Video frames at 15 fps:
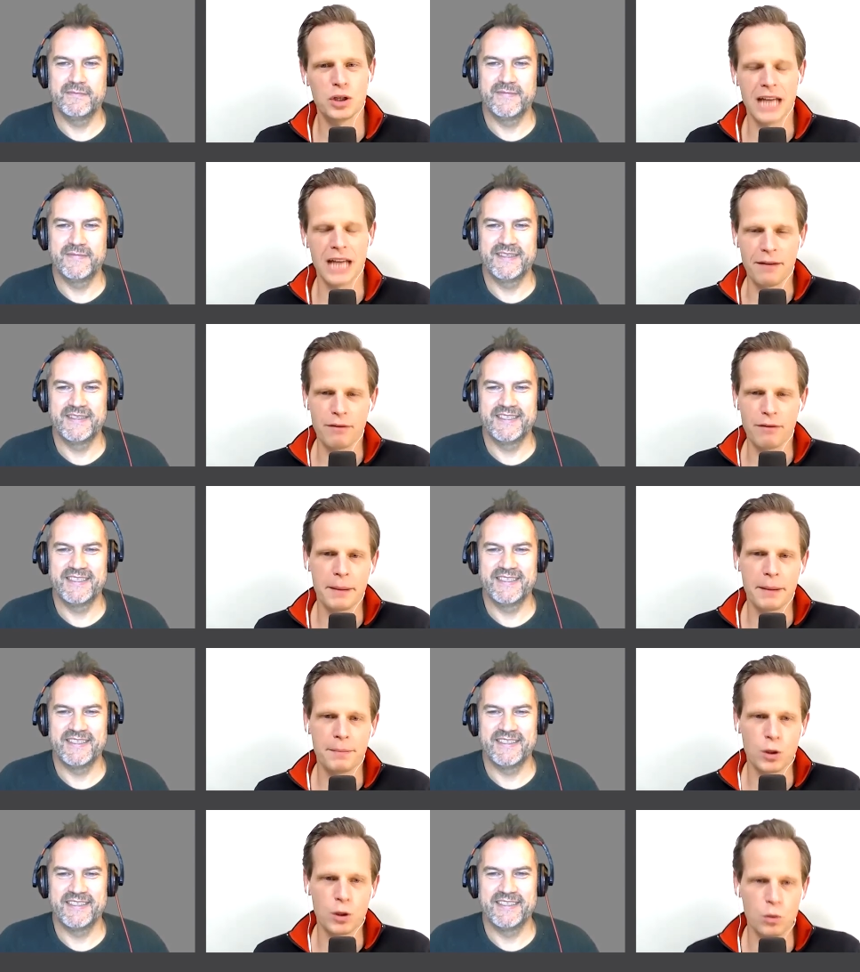Speaker 1: it. And for
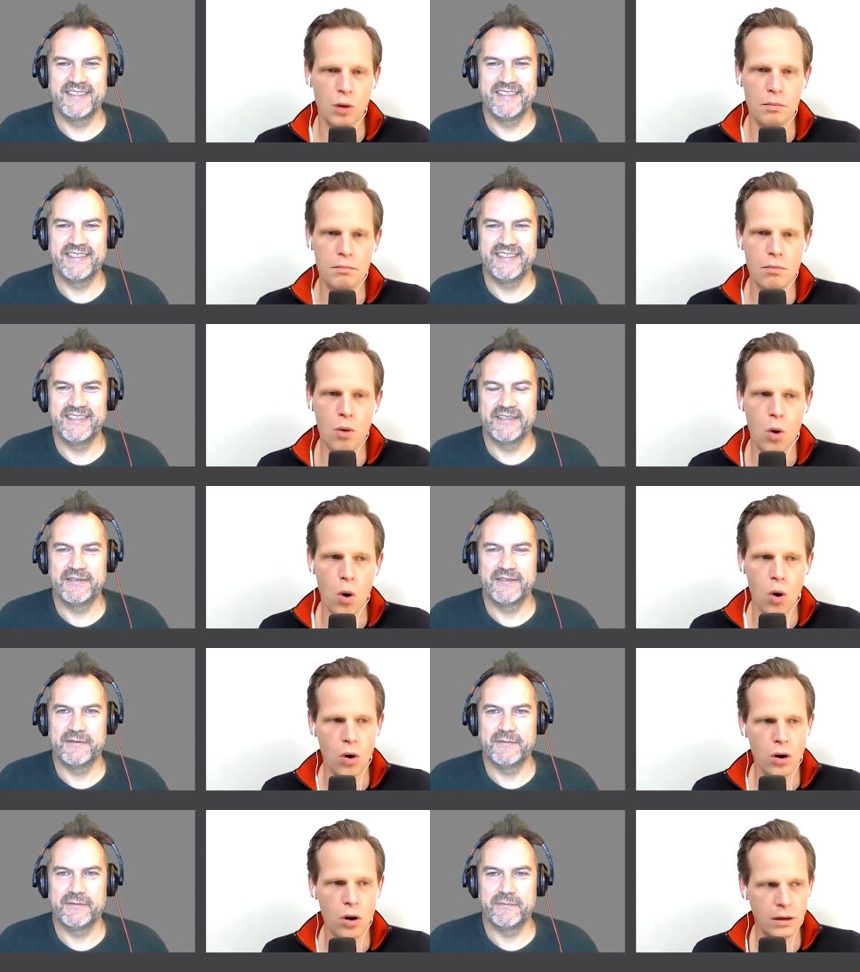people who want
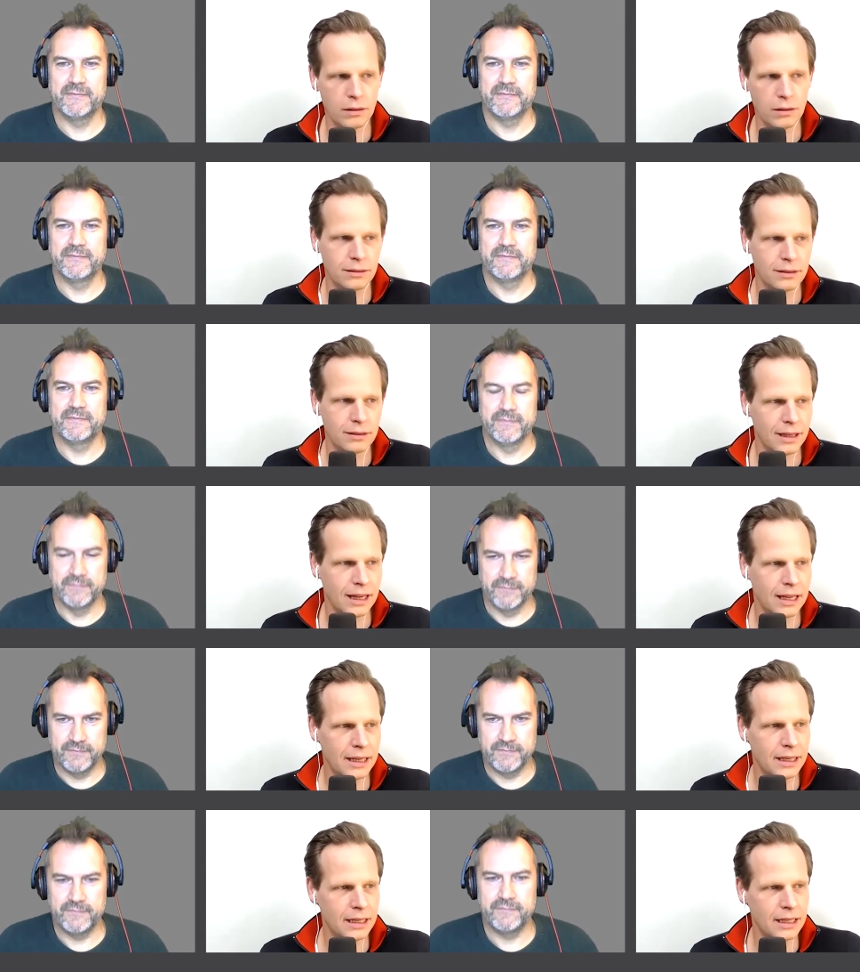more
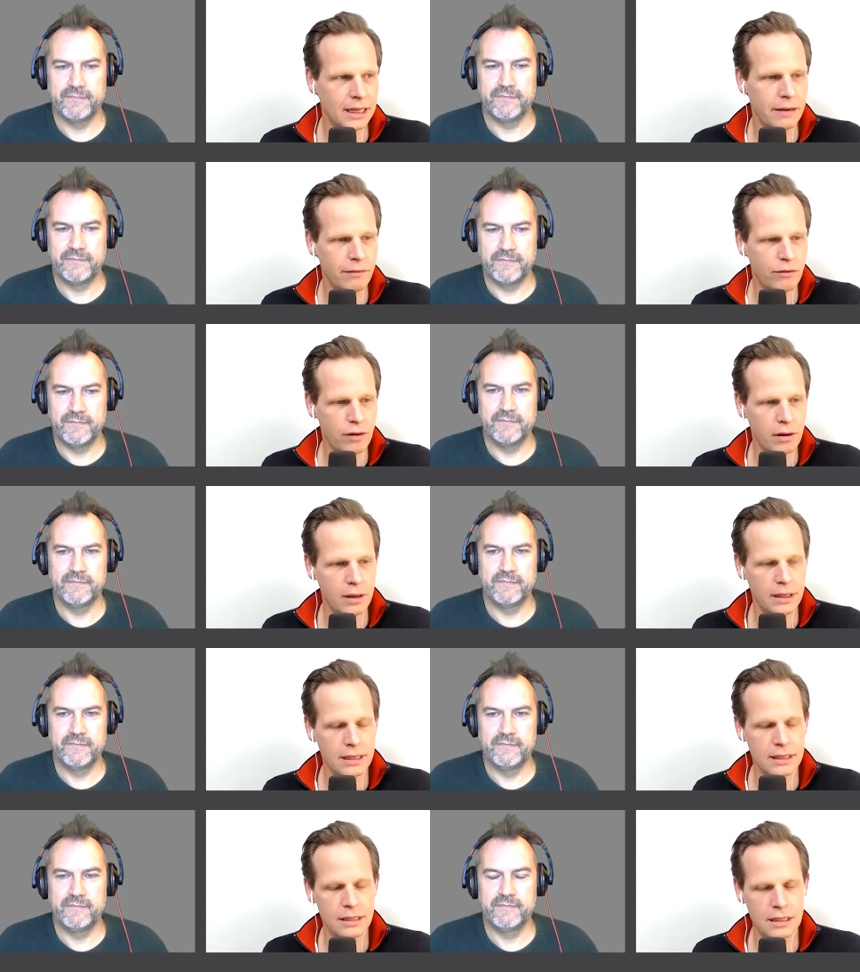uh,
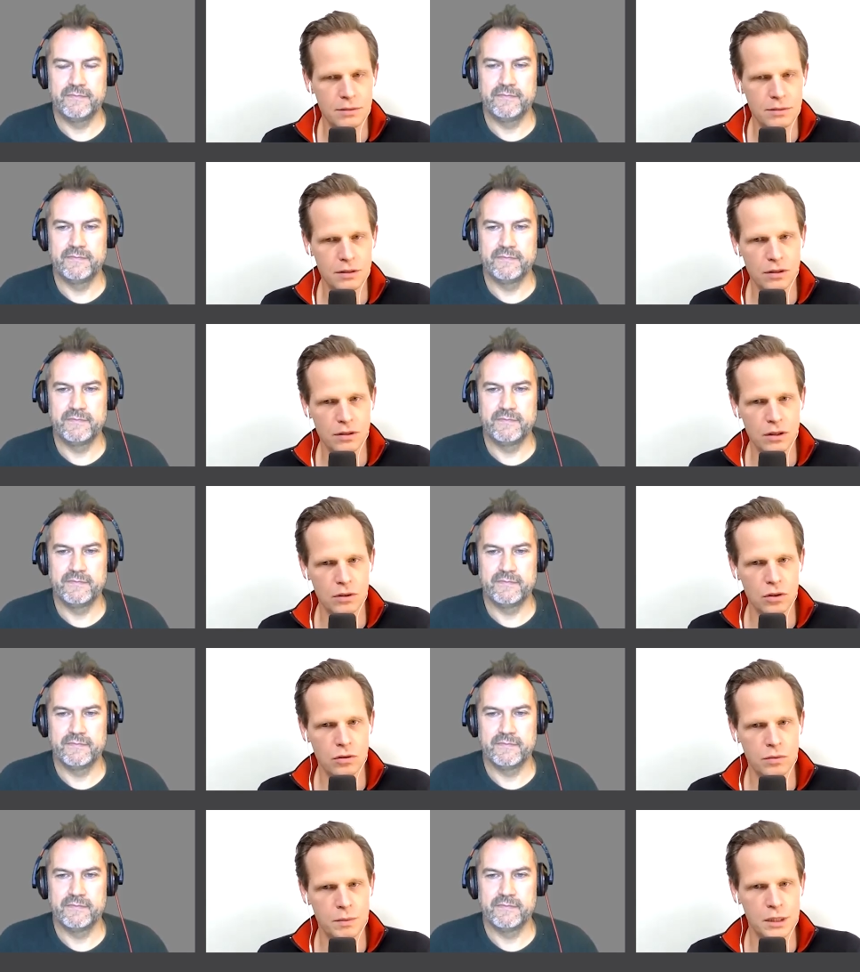in terms of you and
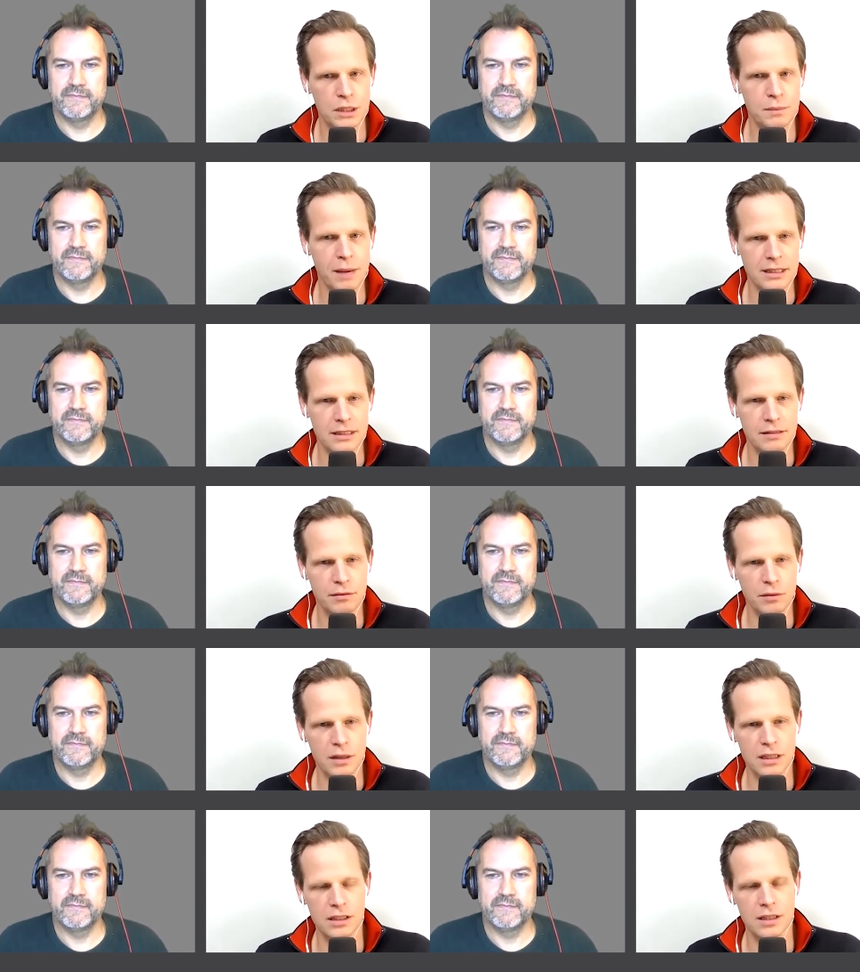your perspective,
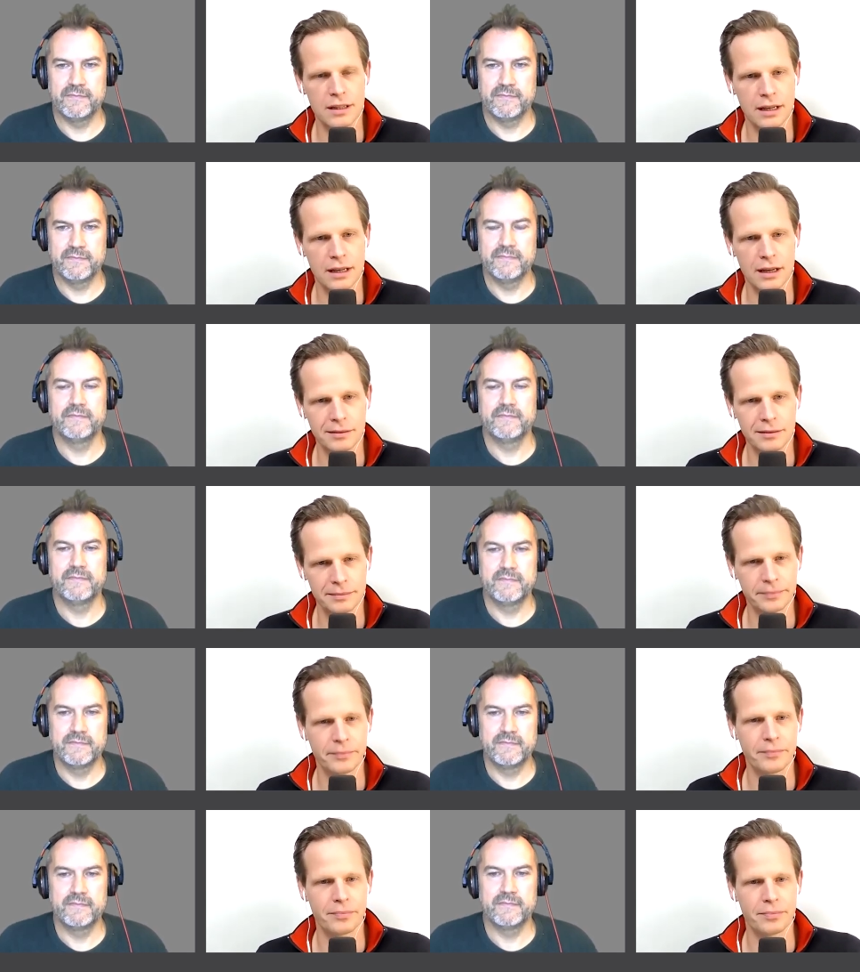where should they go?
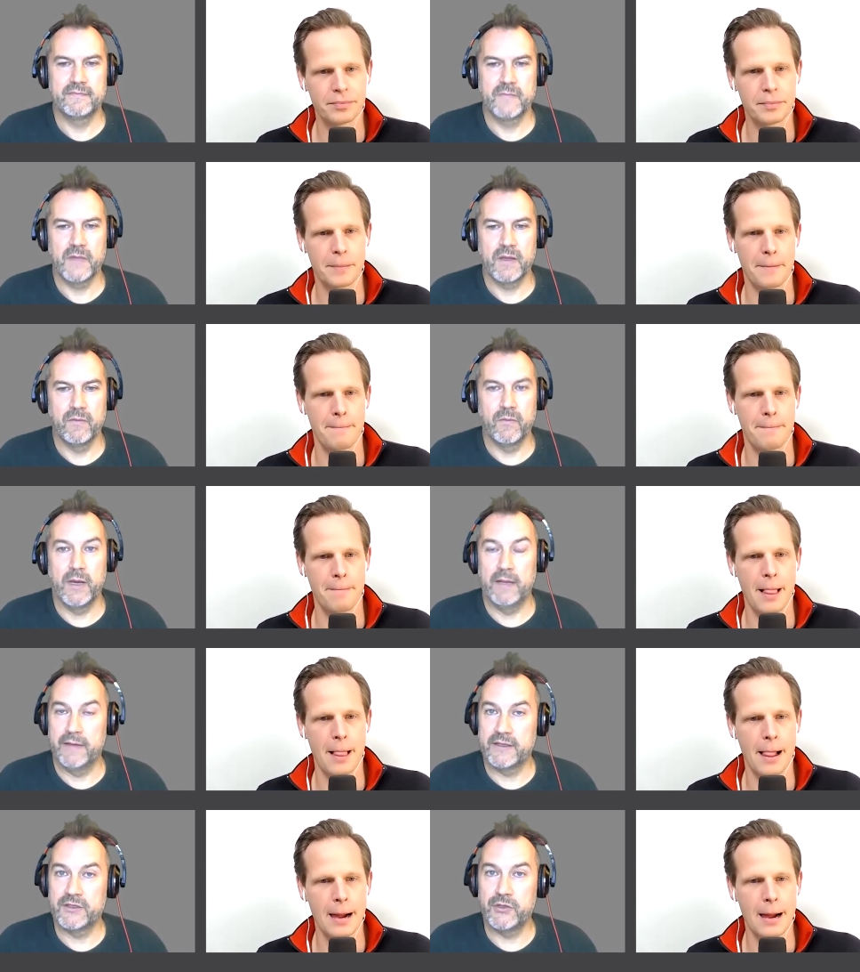
Speaker 2: Well,
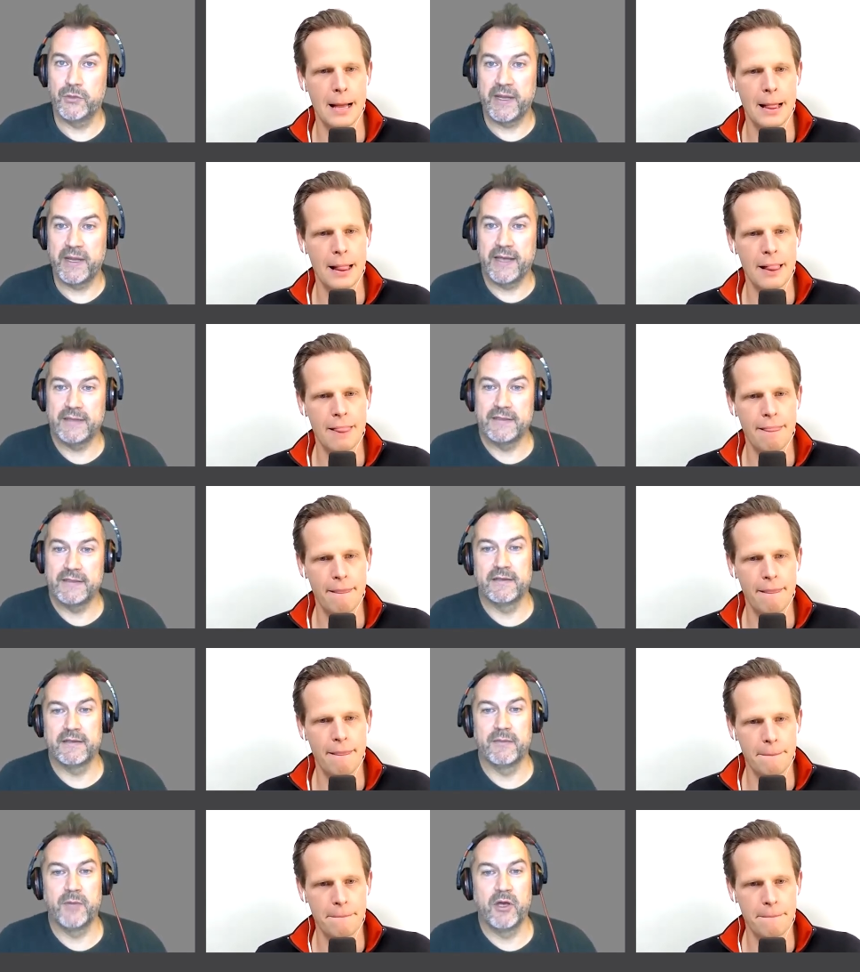there's two places at
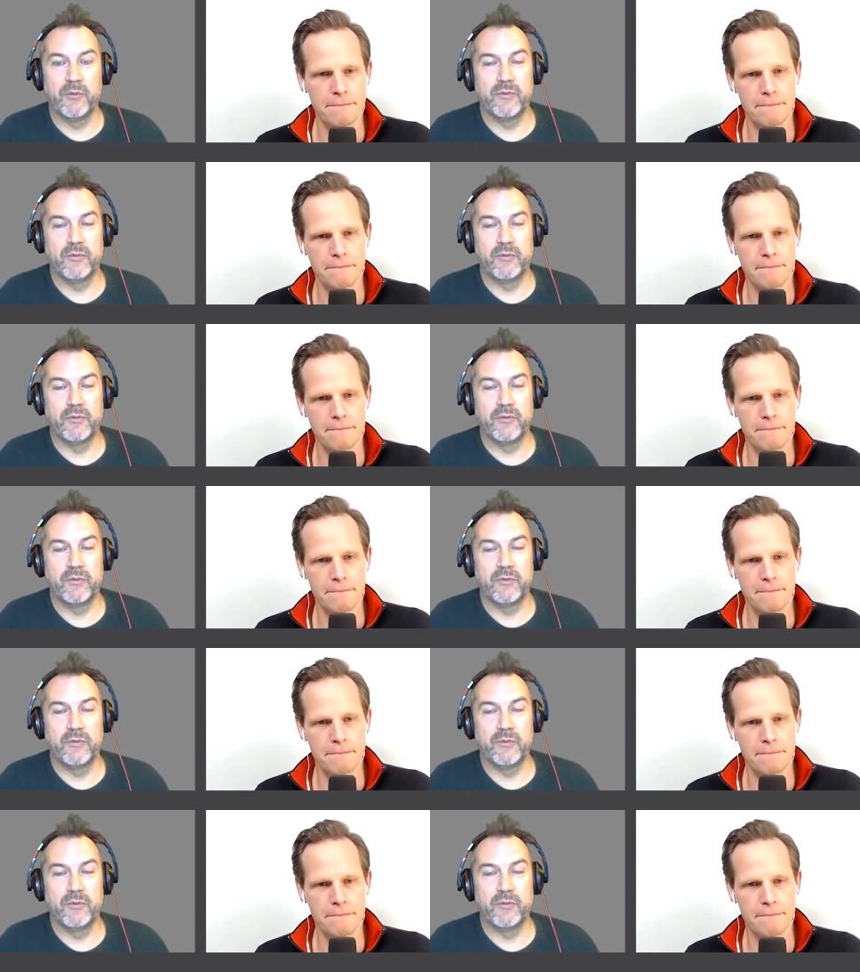the moment